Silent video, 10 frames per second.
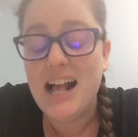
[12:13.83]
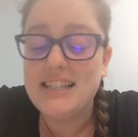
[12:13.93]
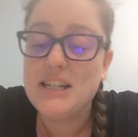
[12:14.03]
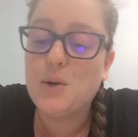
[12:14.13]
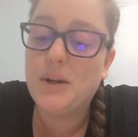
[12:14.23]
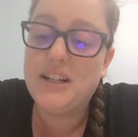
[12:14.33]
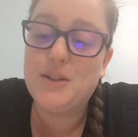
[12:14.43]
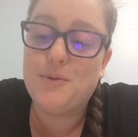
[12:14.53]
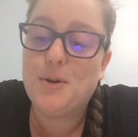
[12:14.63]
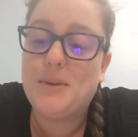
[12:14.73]
As he quitted
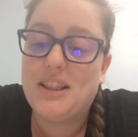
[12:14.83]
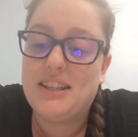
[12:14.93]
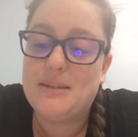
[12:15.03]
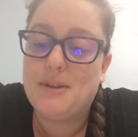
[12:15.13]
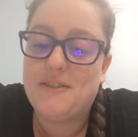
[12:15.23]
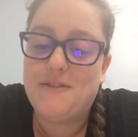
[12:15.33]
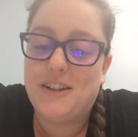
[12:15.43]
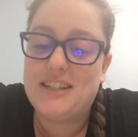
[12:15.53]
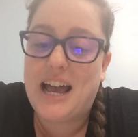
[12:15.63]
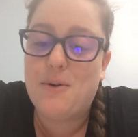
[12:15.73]
the room, Elizabeth
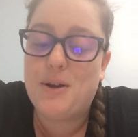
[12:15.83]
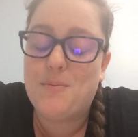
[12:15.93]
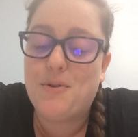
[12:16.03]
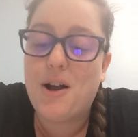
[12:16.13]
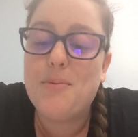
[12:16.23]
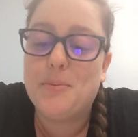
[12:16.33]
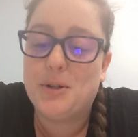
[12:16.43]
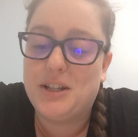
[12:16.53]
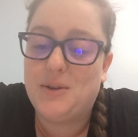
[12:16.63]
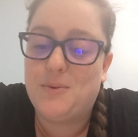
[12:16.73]
felt how
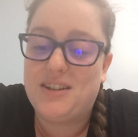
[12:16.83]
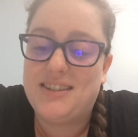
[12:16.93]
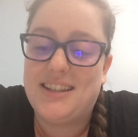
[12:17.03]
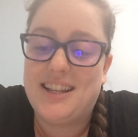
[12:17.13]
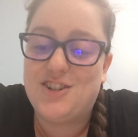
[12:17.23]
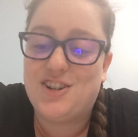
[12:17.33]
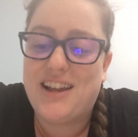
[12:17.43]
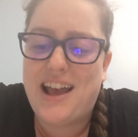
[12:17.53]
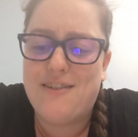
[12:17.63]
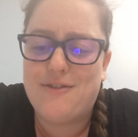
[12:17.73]
improbable it was that they
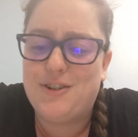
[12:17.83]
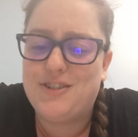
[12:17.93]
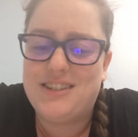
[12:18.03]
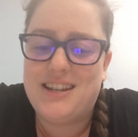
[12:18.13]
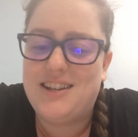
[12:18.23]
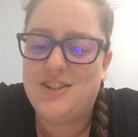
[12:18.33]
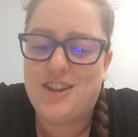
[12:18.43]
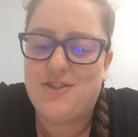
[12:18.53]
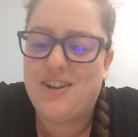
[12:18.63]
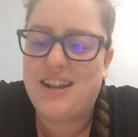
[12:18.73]
should ever see each
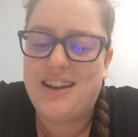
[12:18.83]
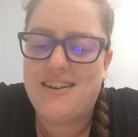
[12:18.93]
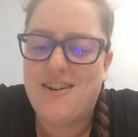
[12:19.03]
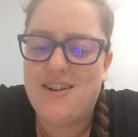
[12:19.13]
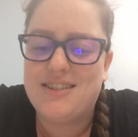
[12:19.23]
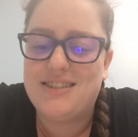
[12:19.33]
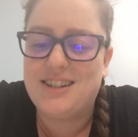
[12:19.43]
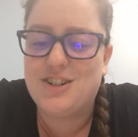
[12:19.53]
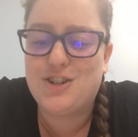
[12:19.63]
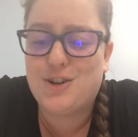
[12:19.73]
other again on
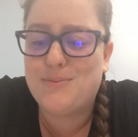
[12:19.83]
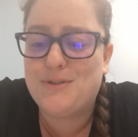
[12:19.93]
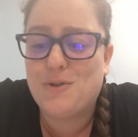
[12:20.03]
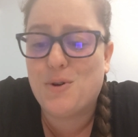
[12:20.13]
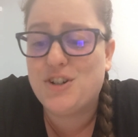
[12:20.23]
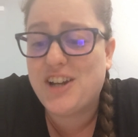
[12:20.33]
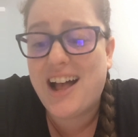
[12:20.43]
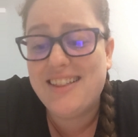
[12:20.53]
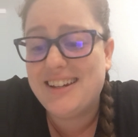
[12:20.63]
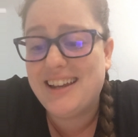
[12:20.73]
such terms of
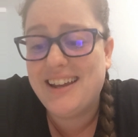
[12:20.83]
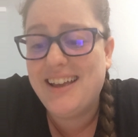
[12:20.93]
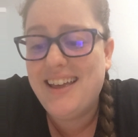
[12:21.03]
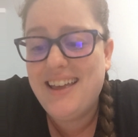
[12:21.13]
cordiality